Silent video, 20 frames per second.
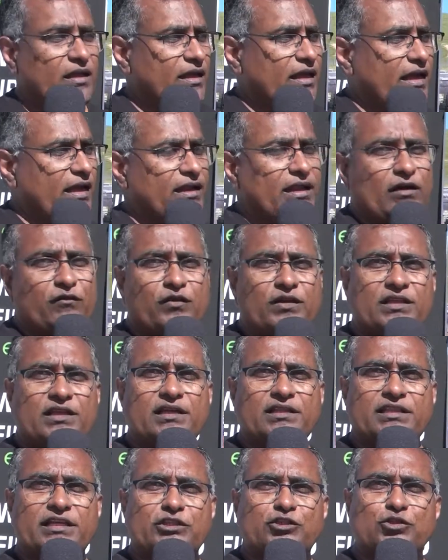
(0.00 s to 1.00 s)
And
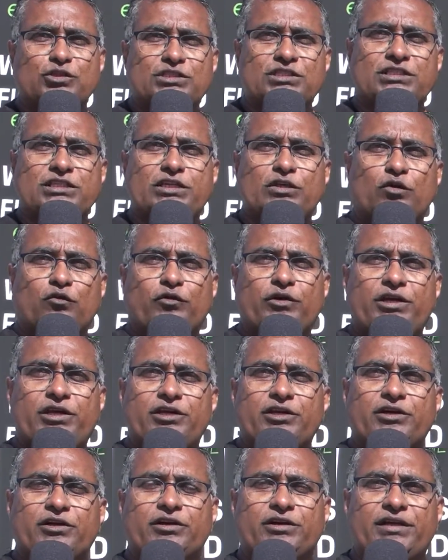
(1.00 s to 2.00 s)
everything that you see over
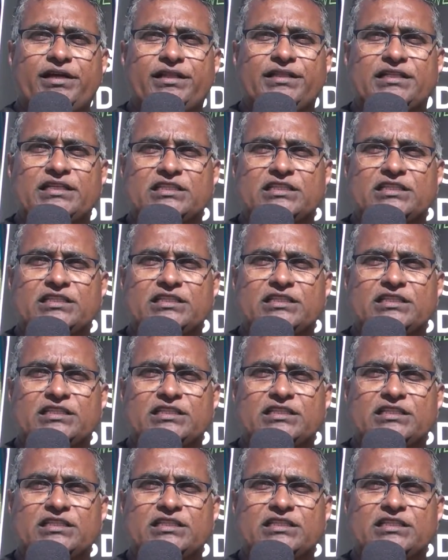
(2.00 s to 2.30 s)
here in